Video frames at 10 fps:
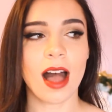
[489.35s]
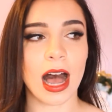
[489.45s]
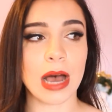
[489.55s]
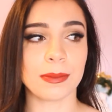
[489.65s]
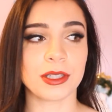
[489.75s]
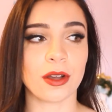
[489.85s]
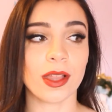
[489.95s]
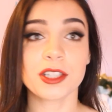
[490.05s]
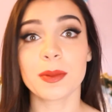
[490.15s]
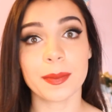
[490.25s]
Um, so
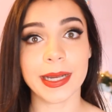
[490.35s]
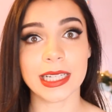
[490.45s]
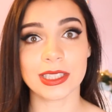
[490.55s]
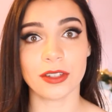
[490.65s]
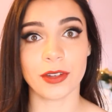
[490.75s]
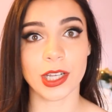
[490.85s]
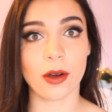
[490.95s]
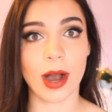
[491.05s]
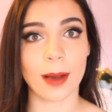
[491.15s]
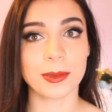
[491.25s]
that should be my next video
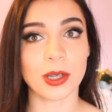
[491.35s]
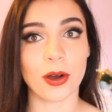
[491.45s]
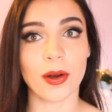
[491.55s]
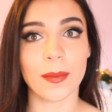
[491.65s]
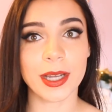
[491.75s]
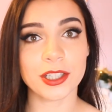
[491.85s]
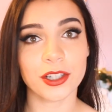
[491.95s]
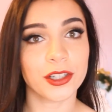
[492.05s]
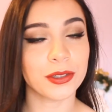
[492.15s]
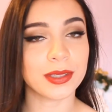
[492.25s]
up. So make sure
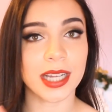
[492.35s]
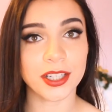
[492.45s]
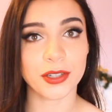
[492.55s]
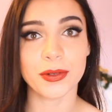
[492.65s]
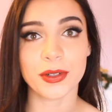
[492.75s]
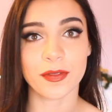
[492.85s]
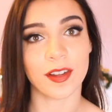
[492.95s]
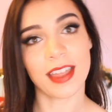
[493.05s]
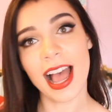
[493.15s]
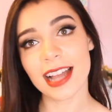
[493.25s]
you stay tuned for
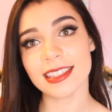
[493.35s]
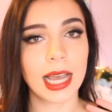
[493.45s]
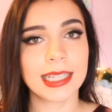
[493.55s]
that.